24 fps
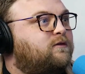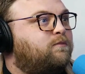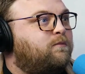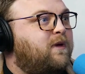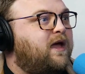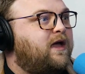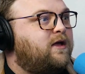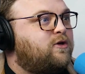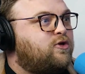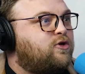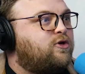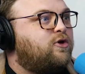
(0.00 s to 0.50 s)
has
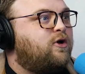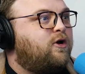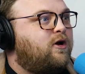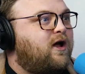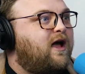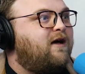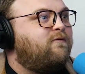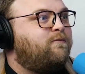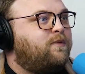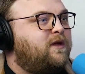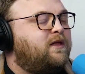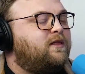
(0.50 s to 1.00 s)
made
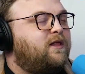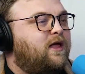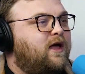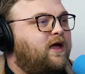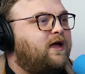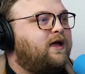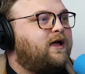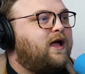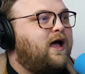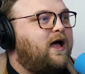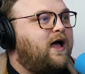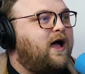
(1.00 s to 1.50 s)
sure I've been
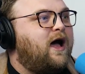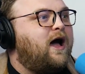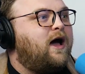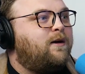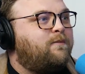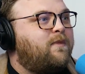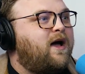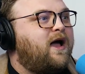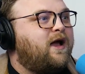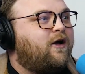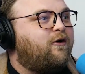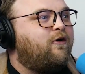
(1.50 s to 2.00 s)
like
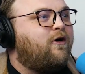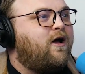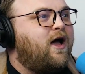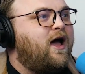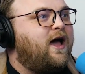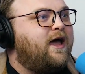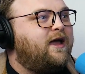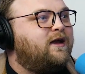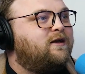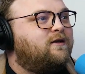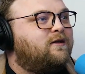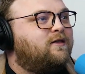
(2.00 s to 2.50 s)
on my
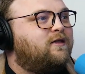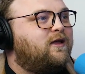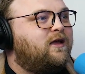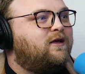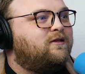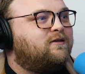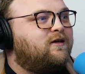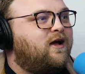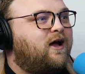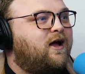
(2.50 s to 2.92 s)
grind the